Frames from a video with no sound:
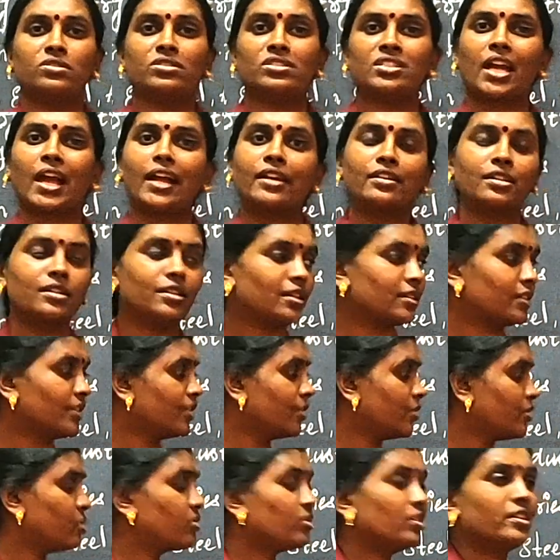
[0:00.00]
starting an
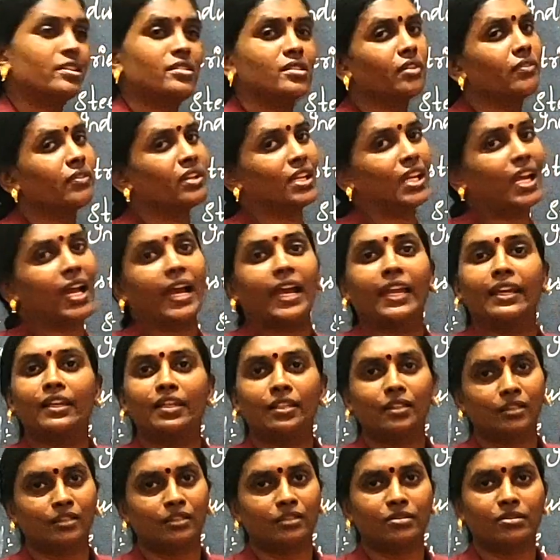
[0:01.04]
industry is a very
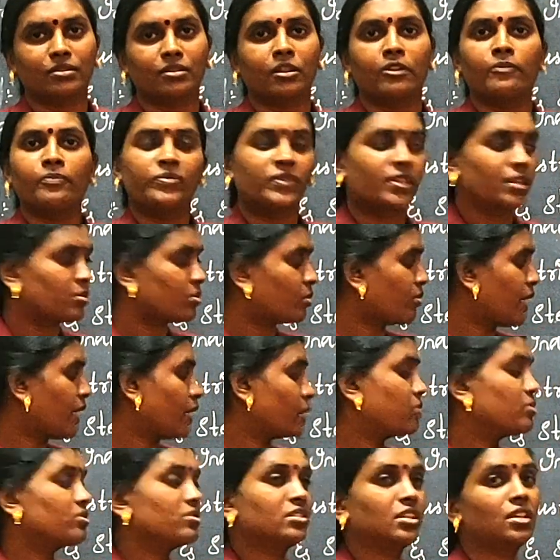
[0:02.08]
highly risk. So I
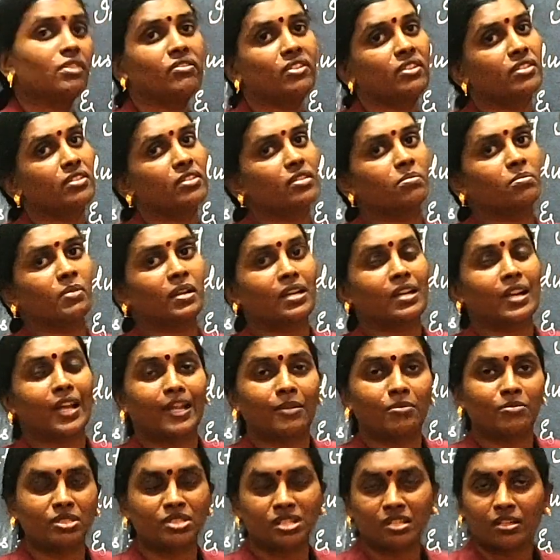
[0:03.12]
should see whether my
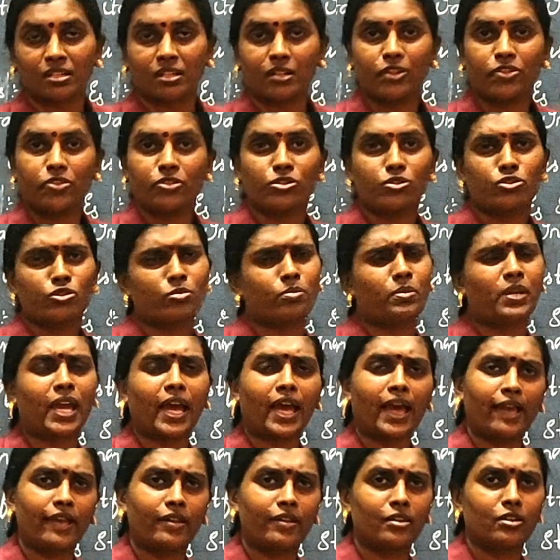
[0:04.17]
climatic condition should be
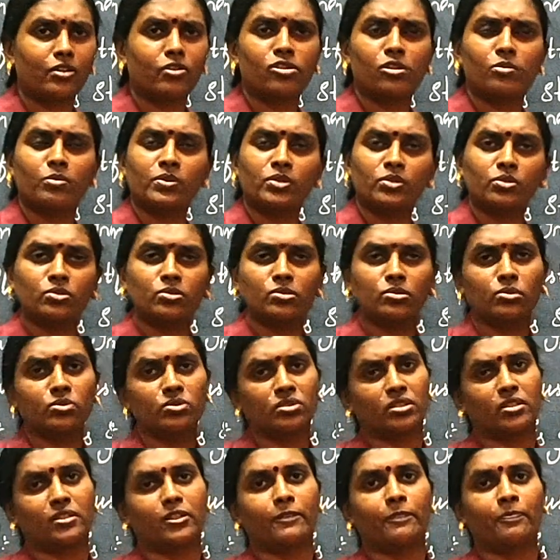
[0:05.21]
ideal, it should be
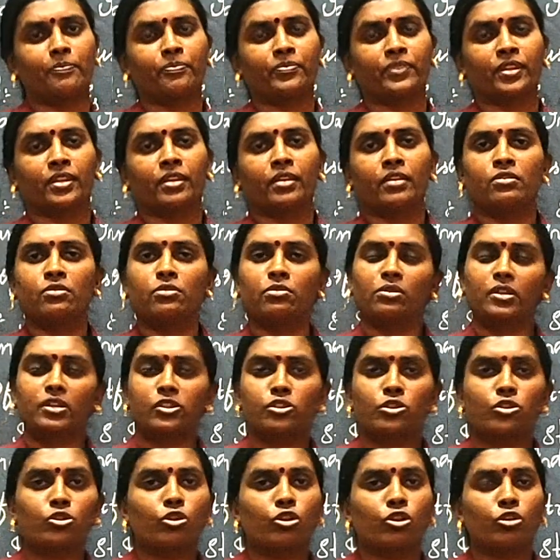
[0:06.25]
suited. So it
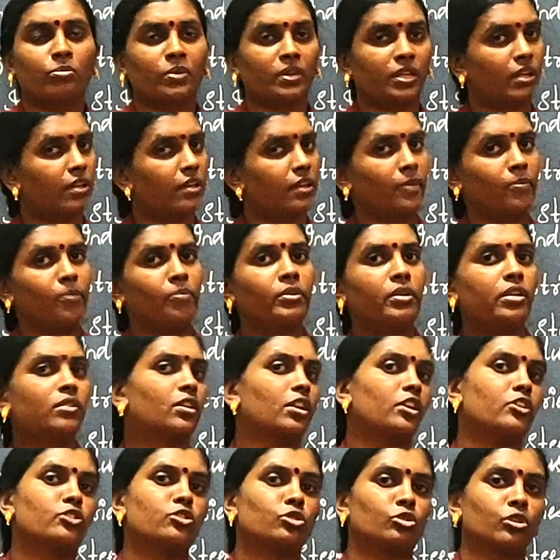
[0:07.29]
should not be a
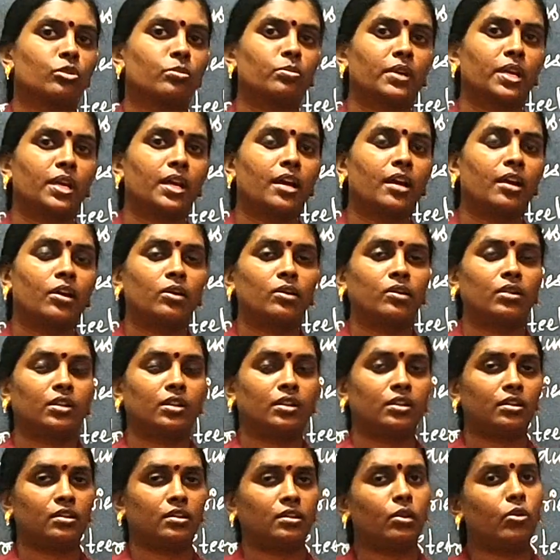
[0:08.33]
temporarily, should not be hard,
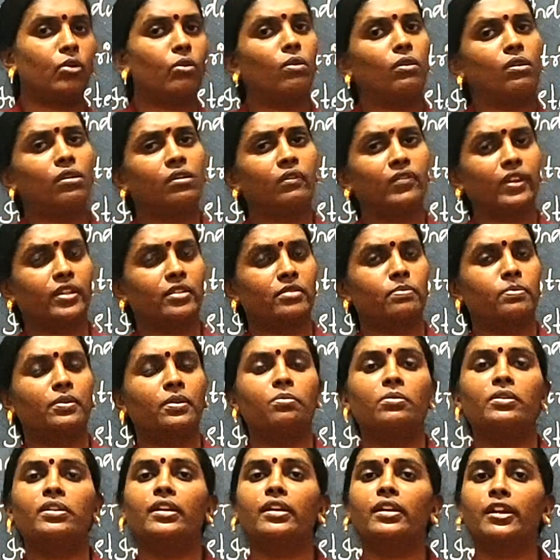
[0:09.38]
always
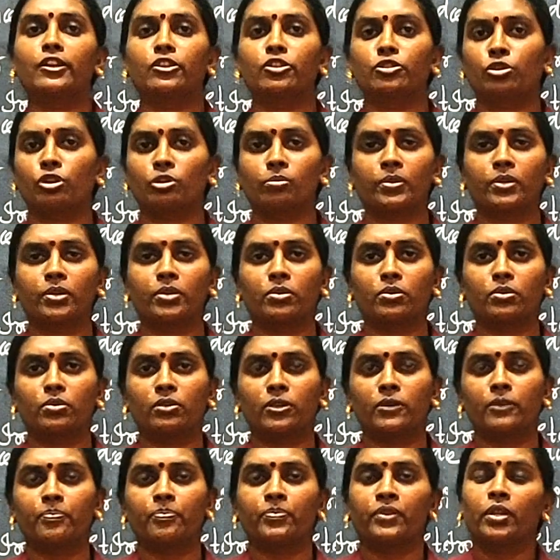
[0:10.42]
permanently it should not be
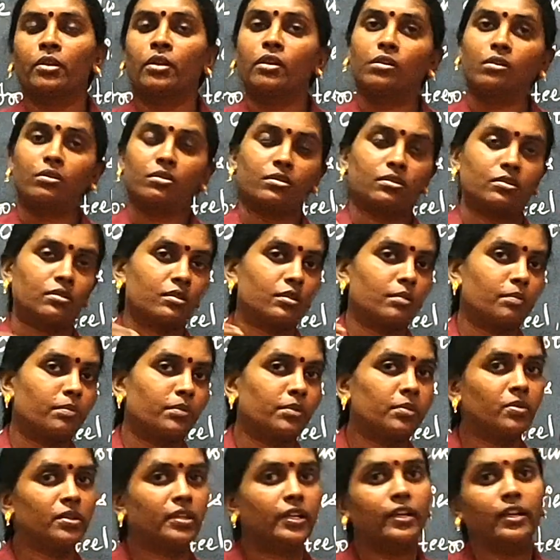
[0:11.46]
cold. Or
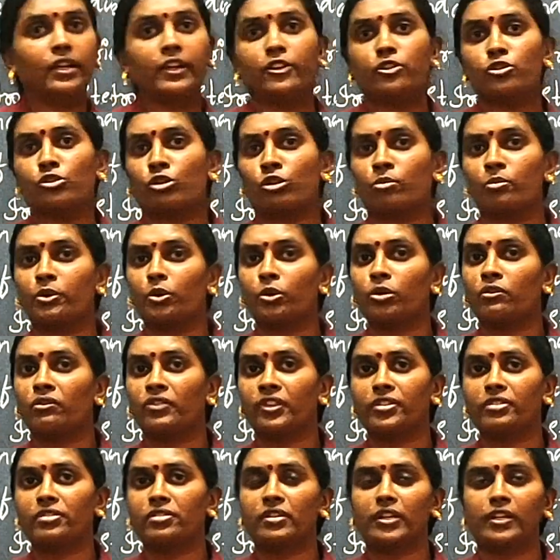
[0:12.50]
permanently it should not be
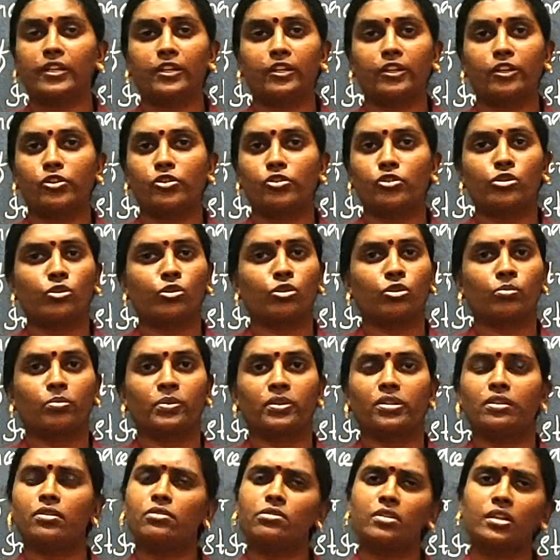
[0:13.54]
always raining, it should not be
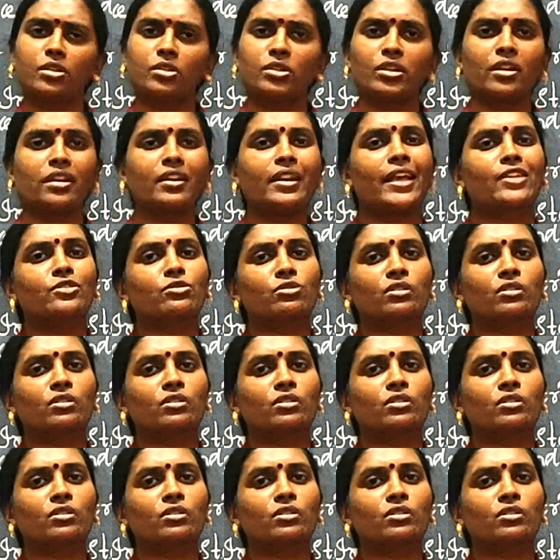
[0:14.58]
there. So it has